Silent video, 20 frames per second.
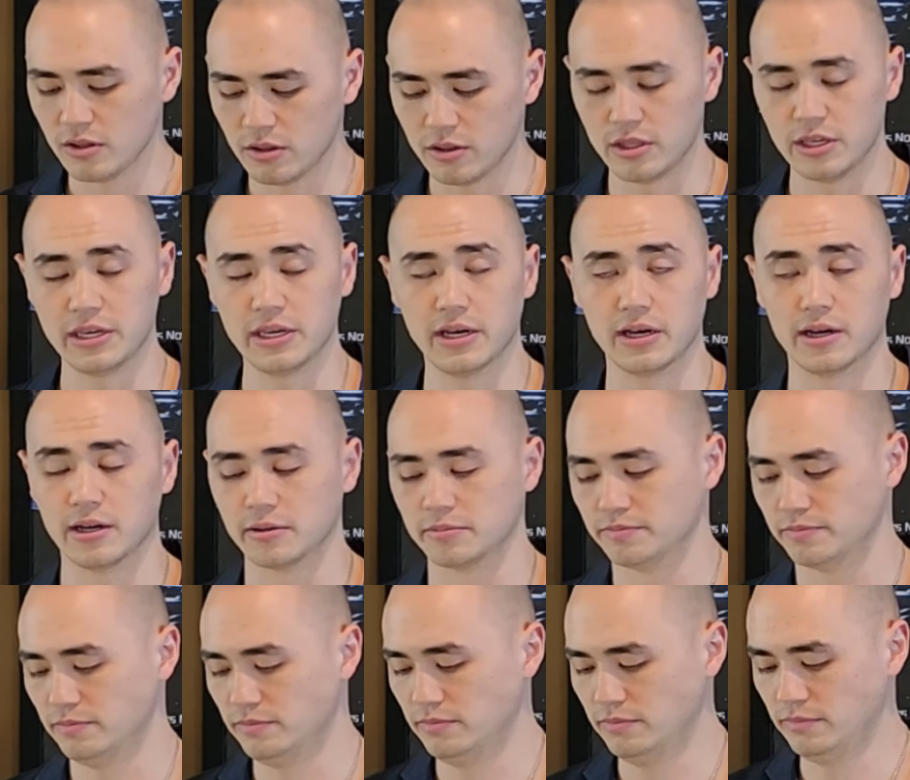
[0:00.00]

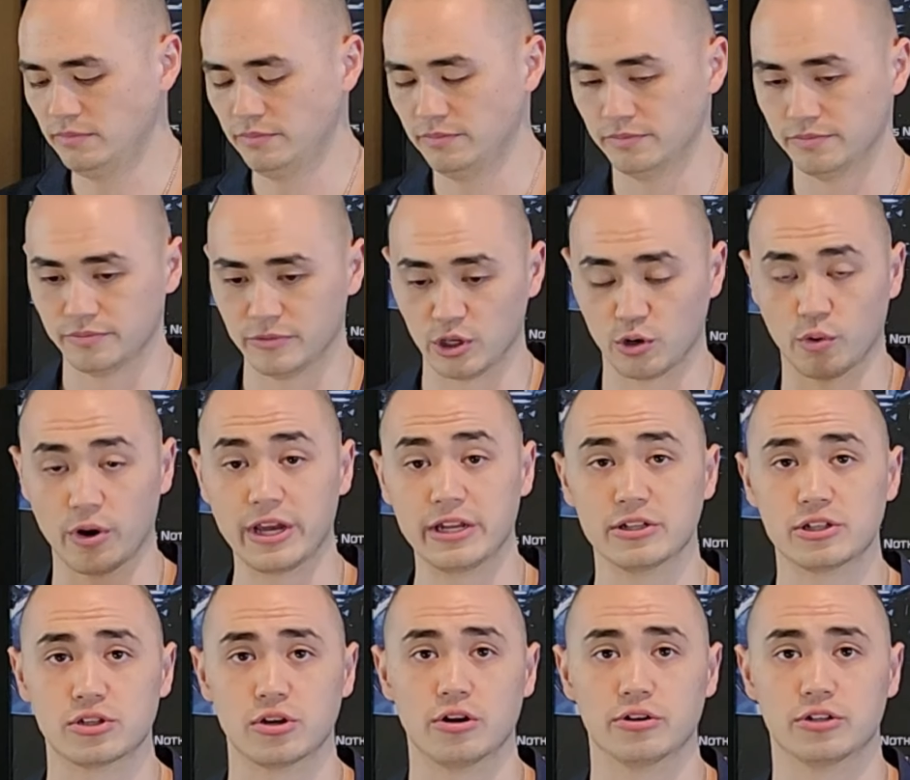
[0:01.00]
the grain
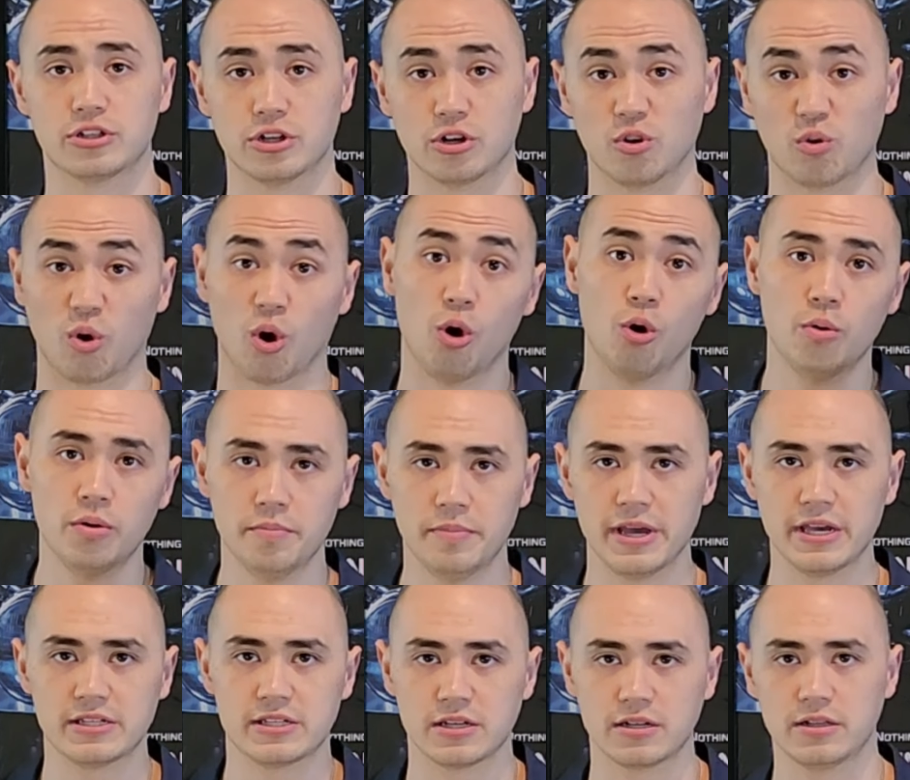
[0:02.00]
starts to grow,
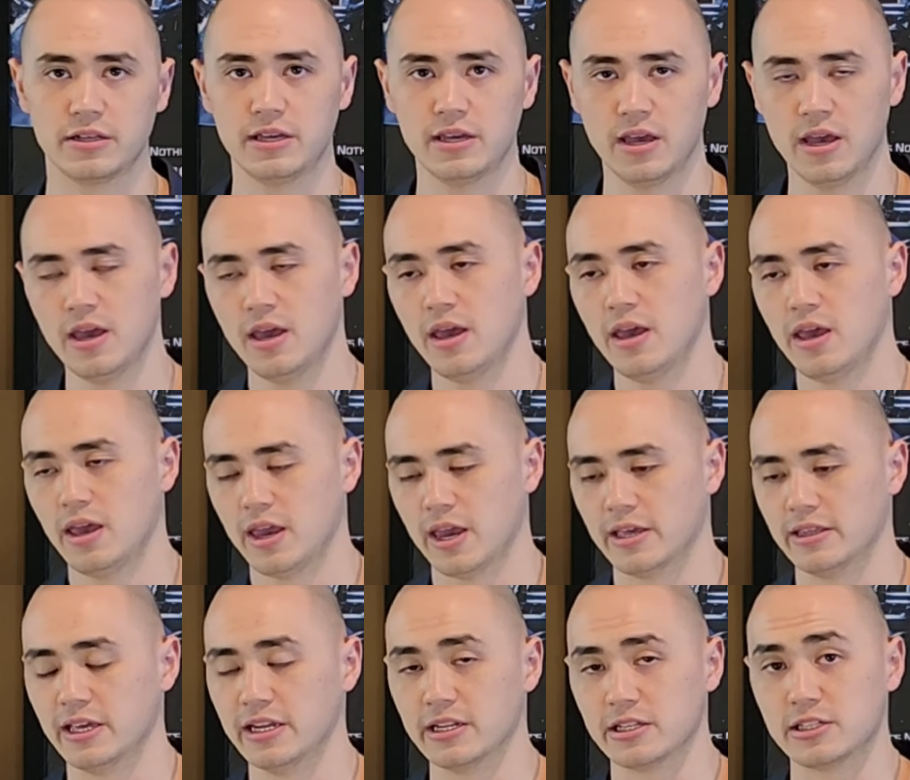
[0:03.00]
basically,
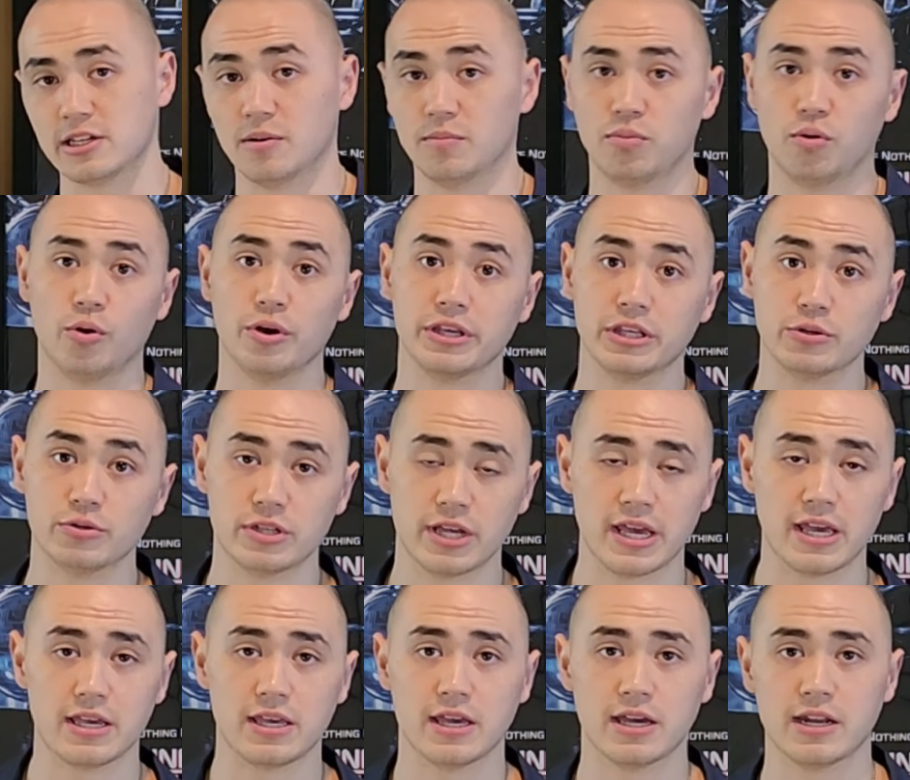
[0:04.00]
and then at some point you
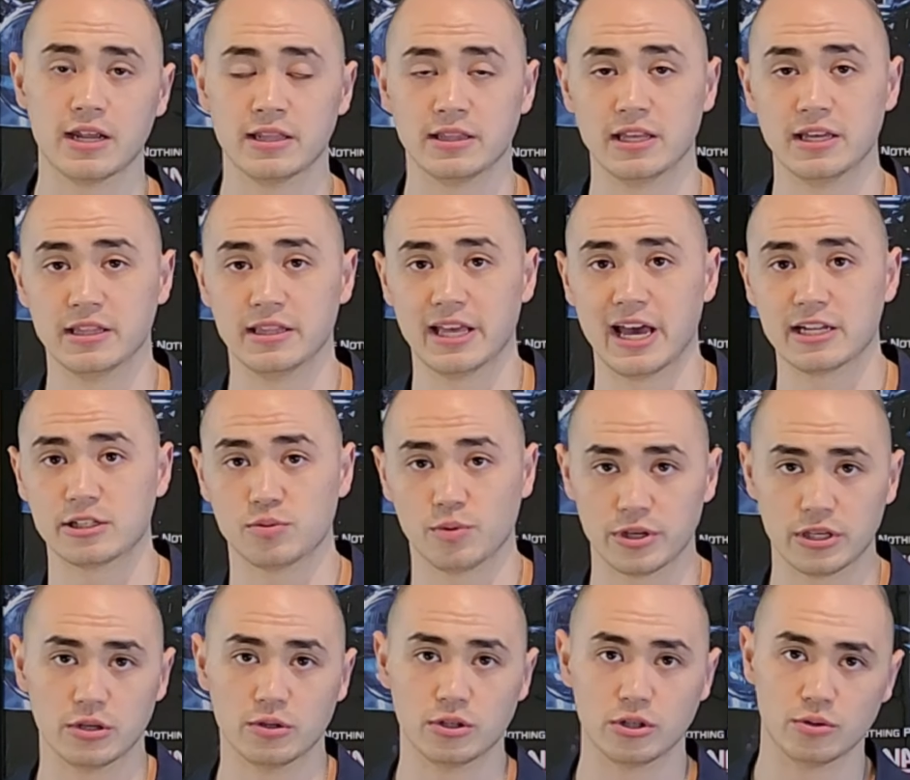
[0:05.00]
take it, and then that's
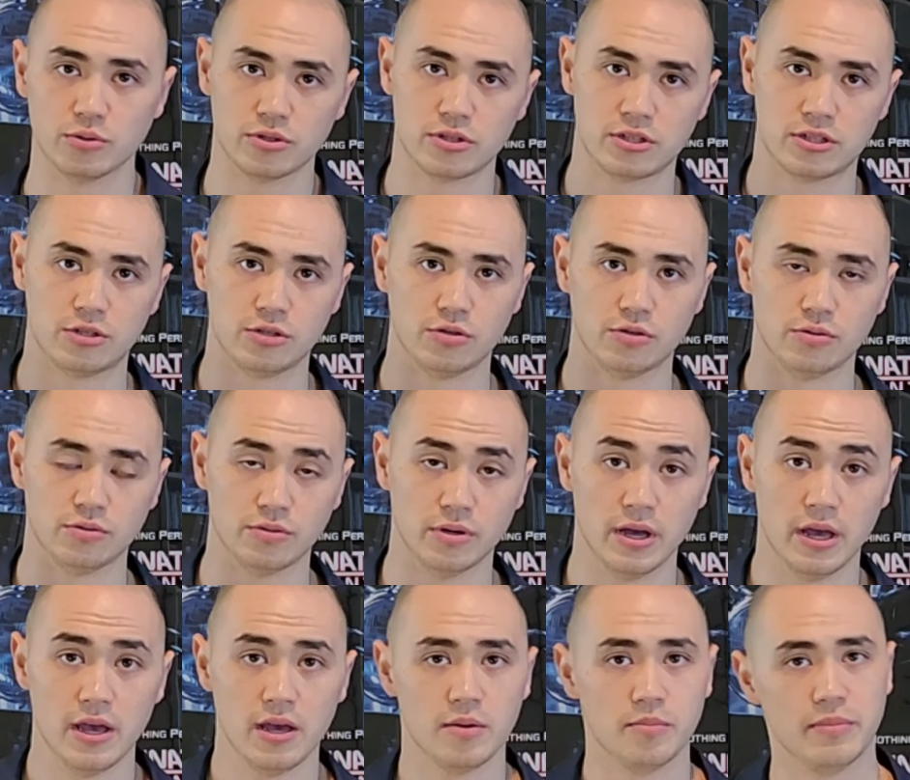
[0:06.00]
what you use to
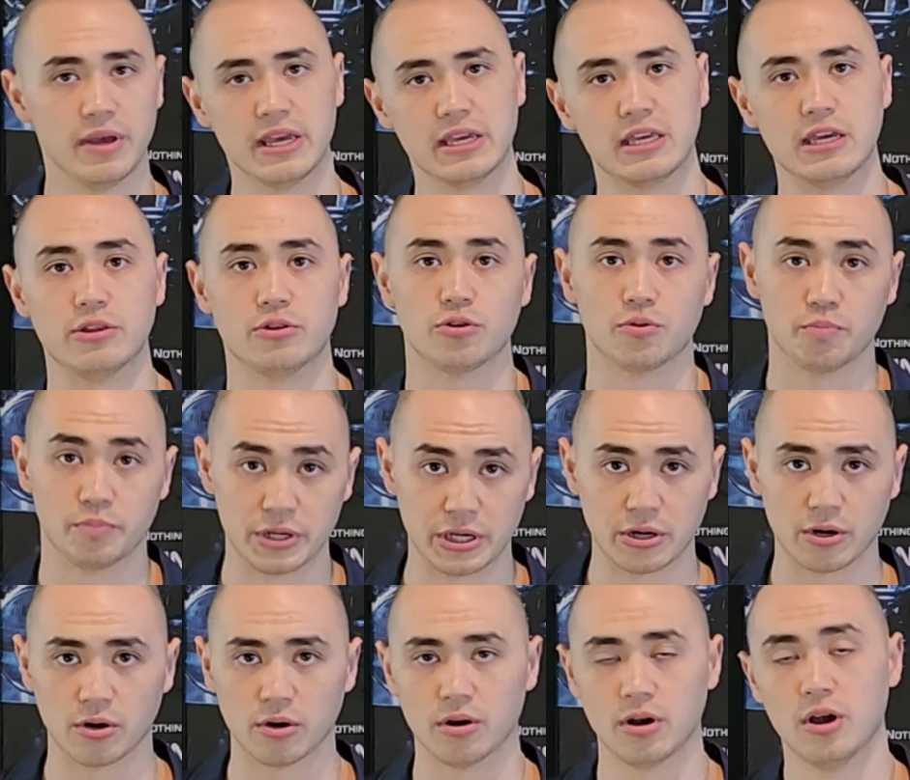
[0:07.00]
make either
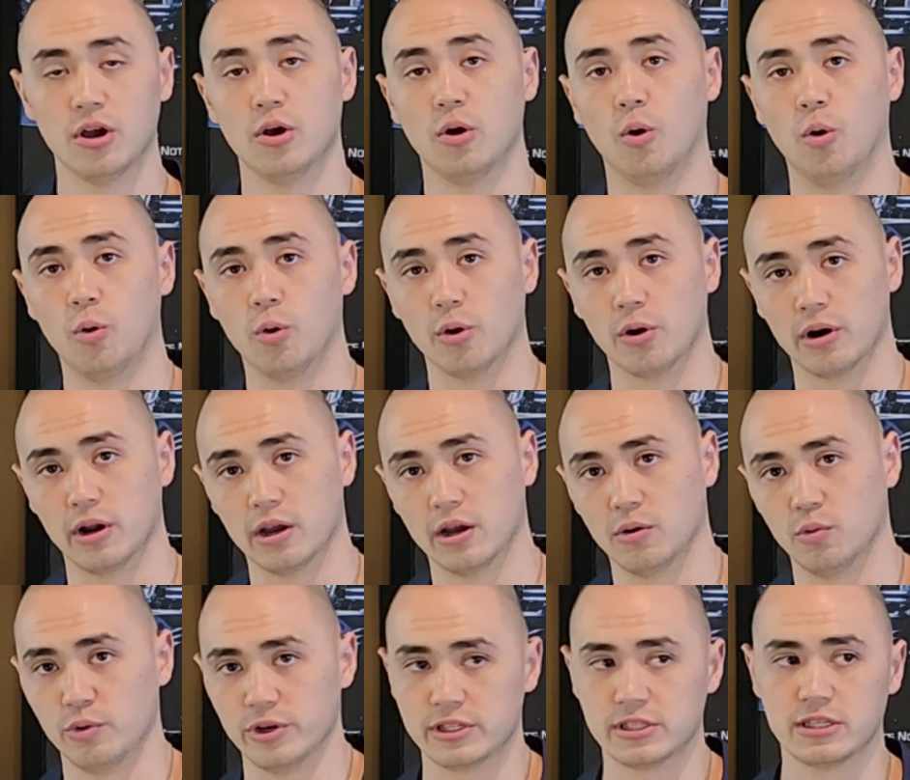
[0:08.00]
beer
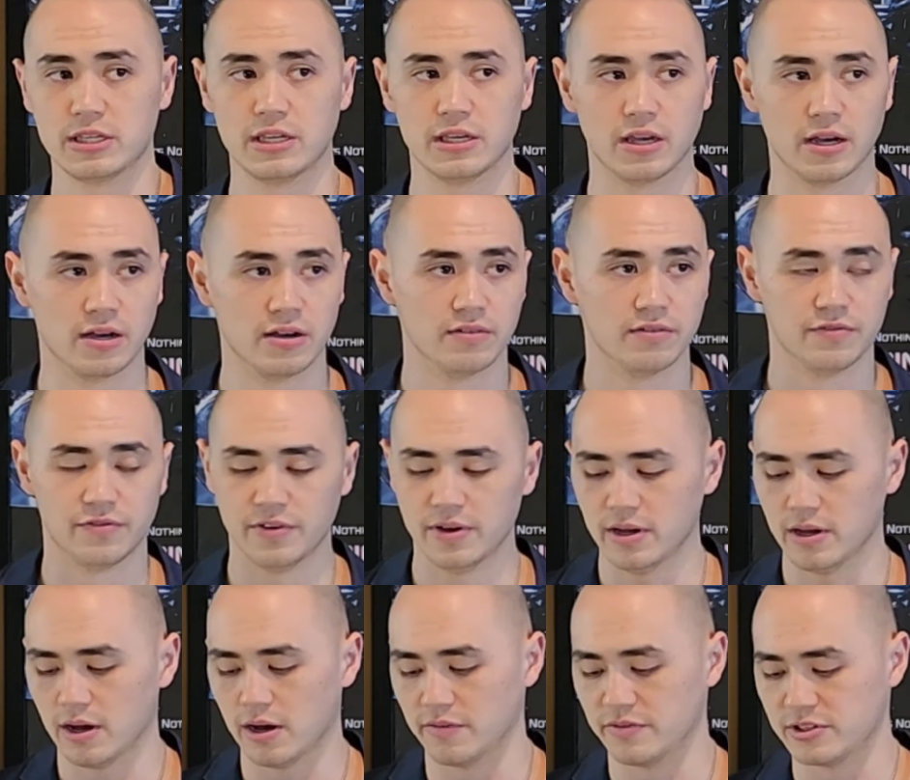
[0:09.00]
or whiskey of
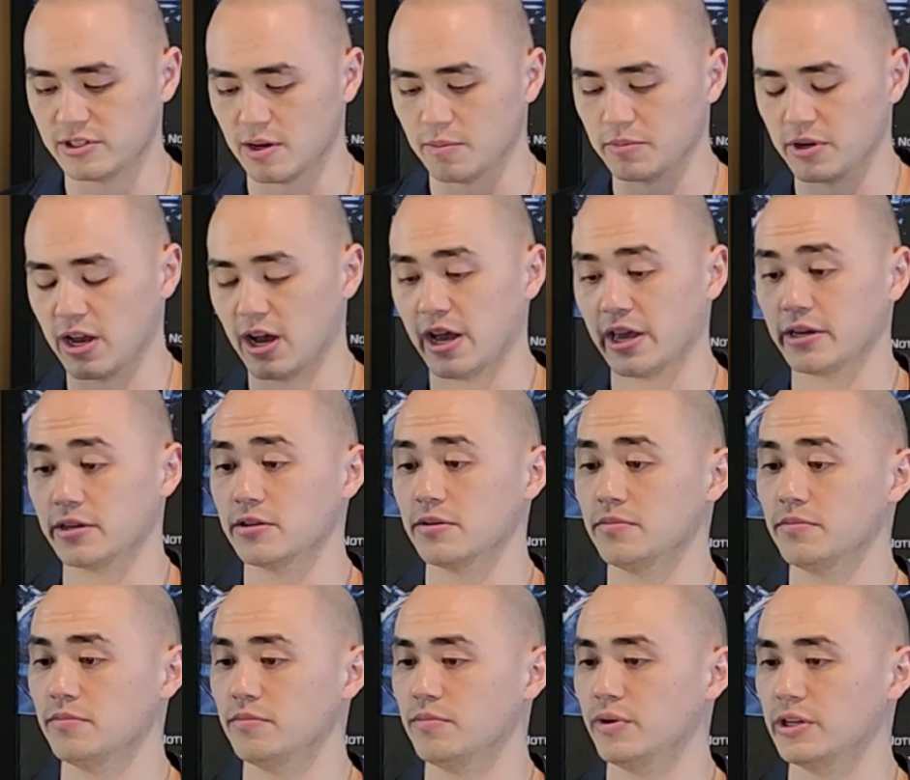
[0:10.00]
some kind.
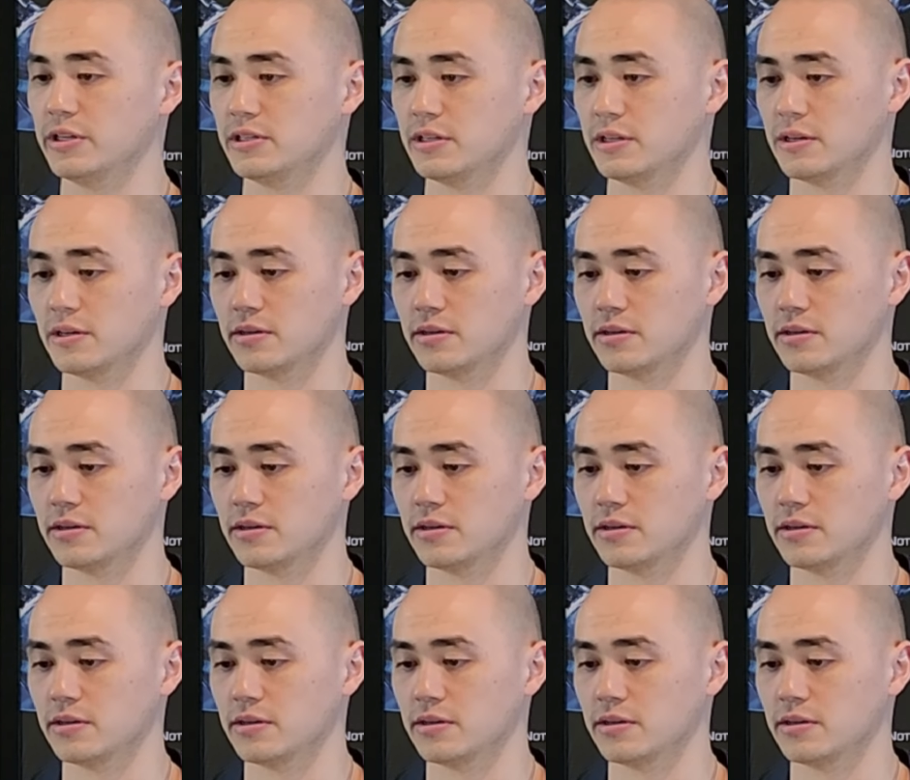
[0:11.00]
But